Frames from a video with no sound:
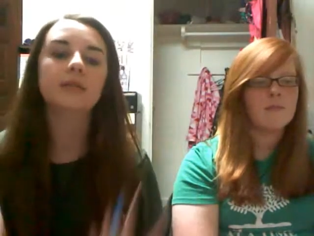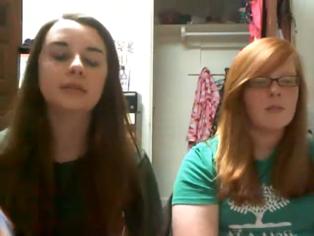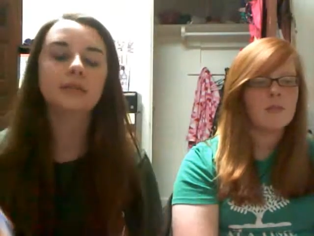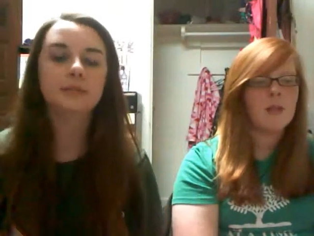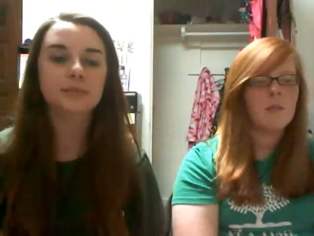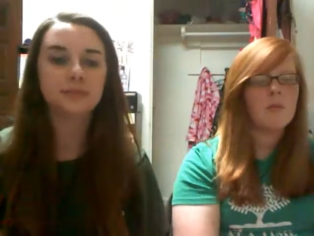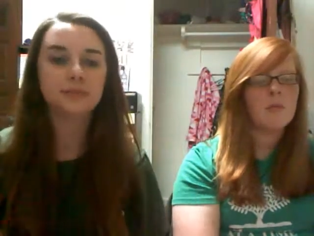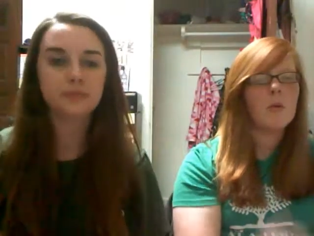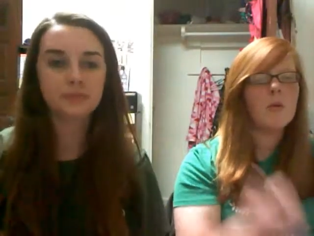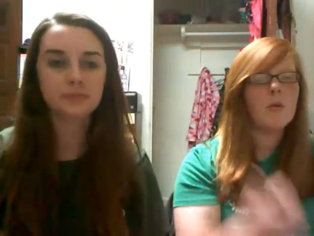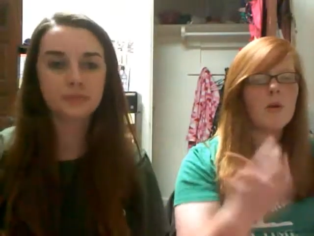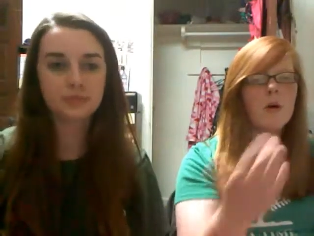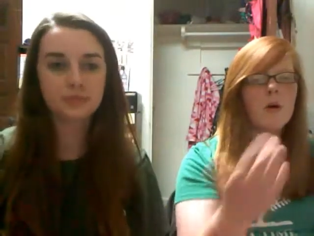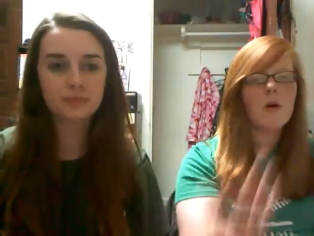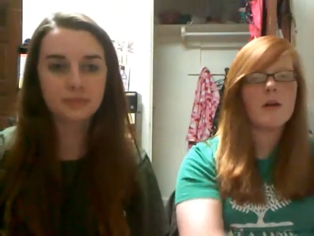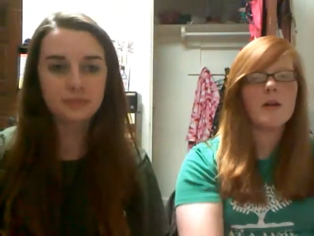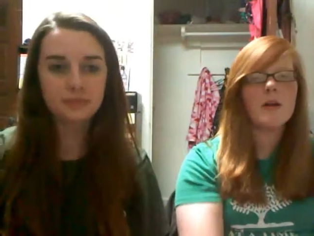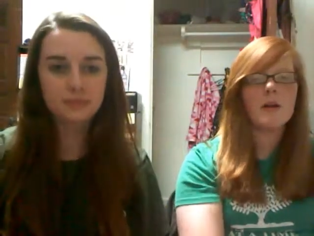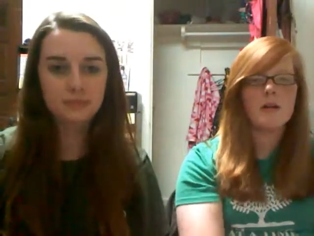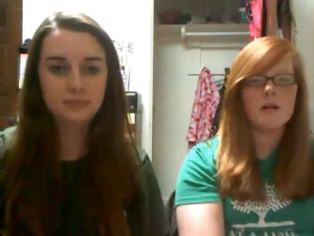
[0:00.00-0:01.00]
Speaker 1: But we are
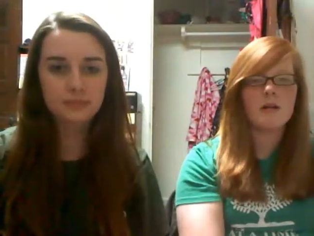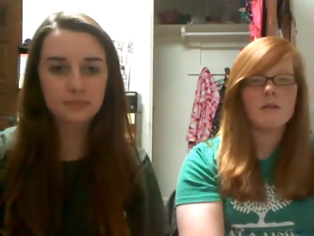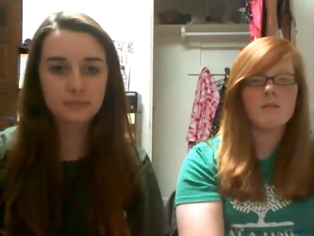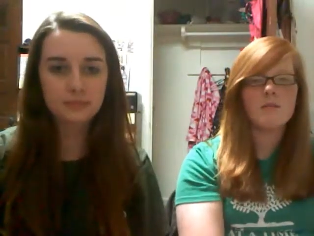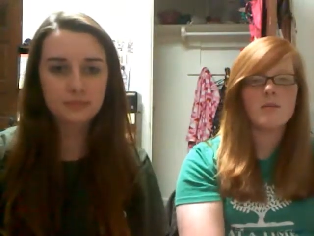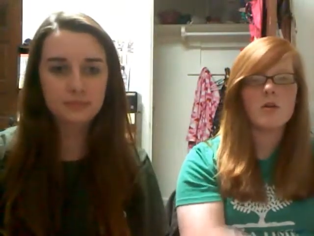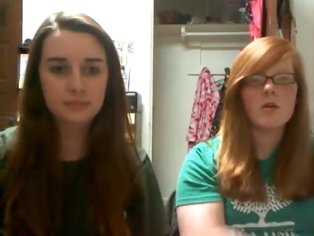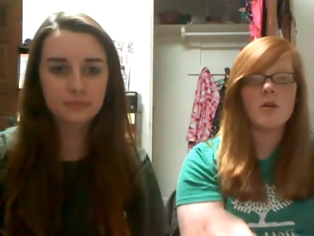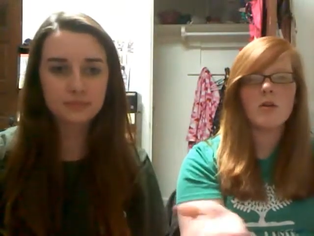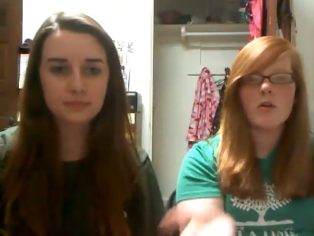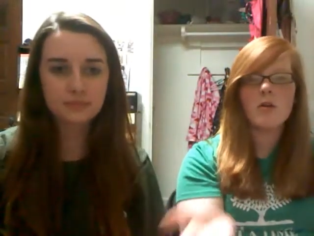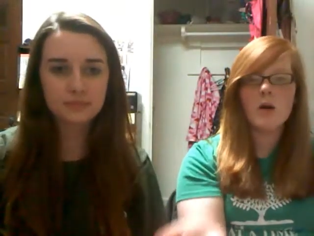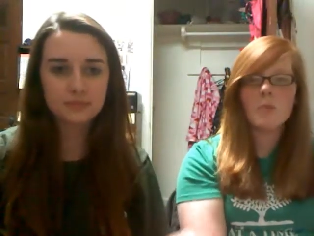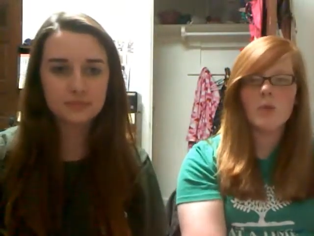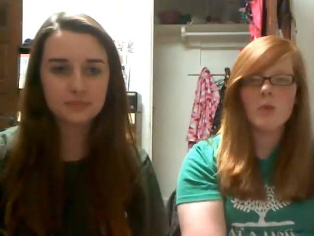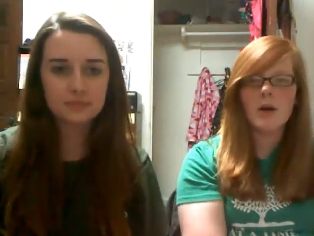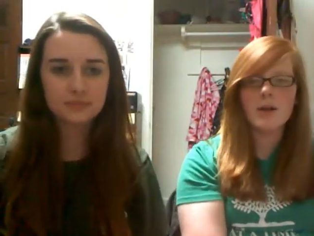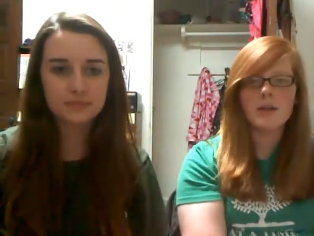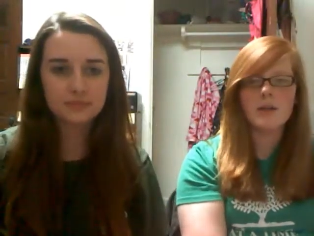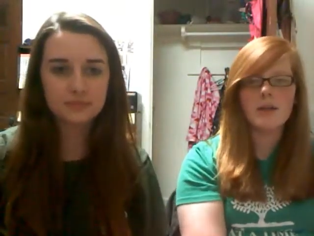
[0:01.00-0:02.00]
here, so you're not
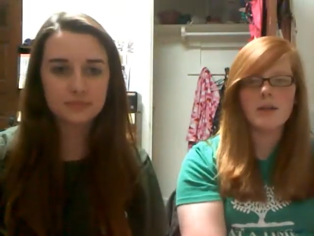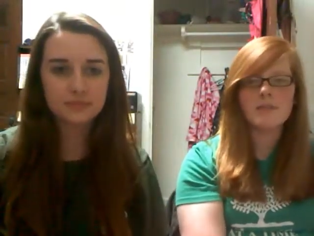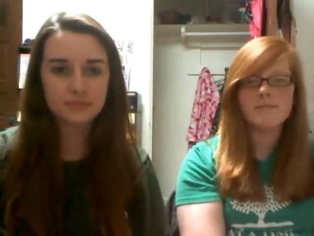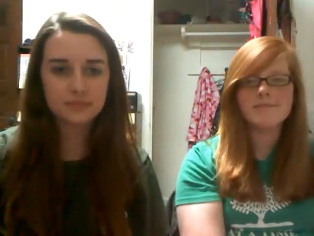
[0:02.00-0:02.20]
pregnant.